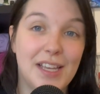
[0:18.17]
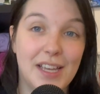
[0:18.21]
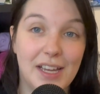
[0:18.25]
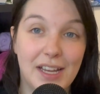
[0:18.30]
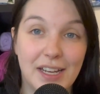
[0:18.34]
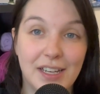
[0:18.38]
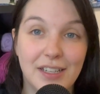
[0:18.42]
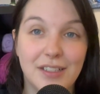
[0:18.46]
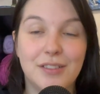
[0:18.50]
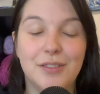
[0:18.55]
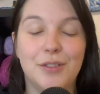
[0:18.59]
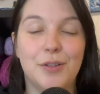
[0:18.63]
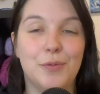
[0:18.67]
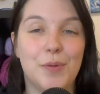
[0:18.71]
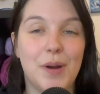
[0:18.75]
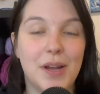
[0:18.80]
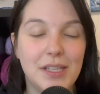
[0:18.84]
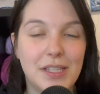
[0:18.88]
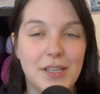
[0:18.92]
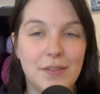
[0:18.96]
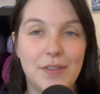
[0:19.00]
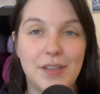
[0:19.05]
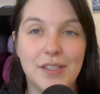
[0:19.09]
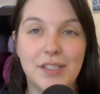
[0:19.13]
And the
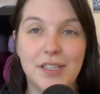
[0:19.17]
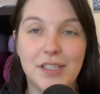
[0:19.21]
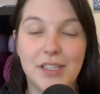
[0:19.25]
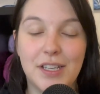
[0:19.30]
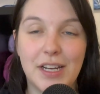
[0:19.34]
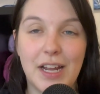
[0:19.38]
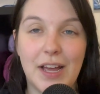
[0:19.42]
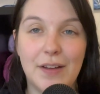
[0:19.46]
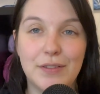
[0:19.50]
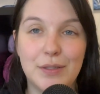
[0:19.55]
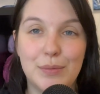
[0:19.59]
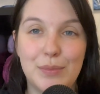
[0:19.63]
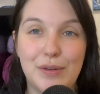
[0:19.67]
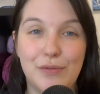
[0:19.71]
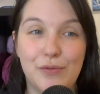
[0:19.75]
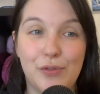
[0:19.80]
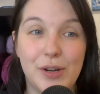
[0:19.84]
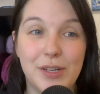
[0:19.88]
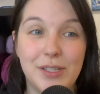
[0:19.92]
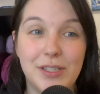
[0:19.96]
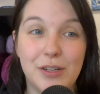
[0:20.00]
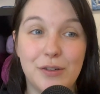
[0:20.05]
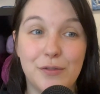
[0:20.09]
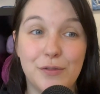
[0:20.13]
rest of this is going to have to be
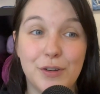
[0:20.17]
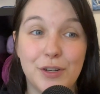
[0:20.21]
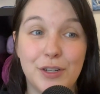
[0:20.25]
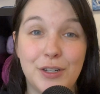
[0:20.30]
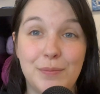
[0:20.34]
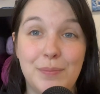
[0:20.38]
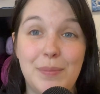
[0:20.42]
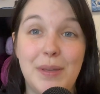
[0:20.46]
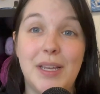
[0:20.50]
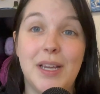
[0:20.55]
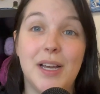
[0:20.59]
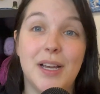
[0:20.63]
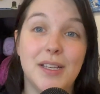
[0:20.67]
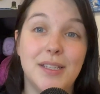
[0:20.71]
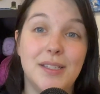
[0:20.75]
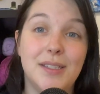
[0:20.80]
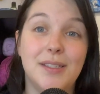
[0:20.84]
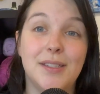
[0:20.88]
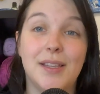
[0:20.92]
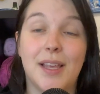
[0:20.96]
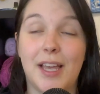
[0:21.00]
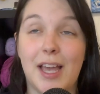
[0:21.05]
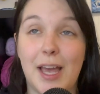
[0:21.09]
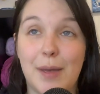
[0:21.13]
voiceovered
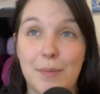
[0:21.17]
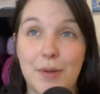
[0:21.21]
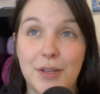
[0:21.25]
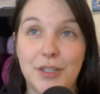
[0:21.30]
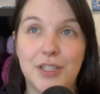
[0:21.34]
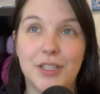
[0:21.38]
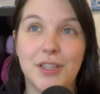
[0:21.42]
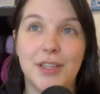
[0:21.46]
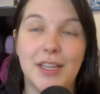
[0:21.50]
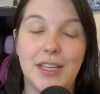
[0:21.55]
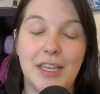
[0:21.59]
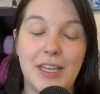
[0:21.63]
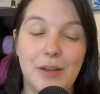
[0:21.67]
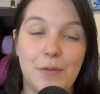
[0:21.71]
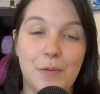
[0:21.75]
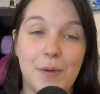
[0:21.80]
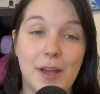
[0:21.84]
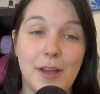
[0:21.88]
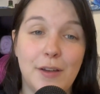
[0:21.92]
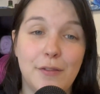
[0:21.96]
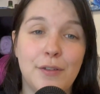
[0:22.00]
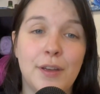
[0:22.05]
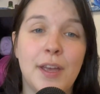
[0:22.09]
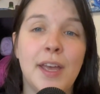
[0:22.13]
because, like I mentioned, the heat
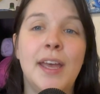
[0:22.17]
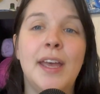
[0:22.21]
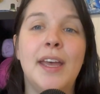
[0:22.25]
wave,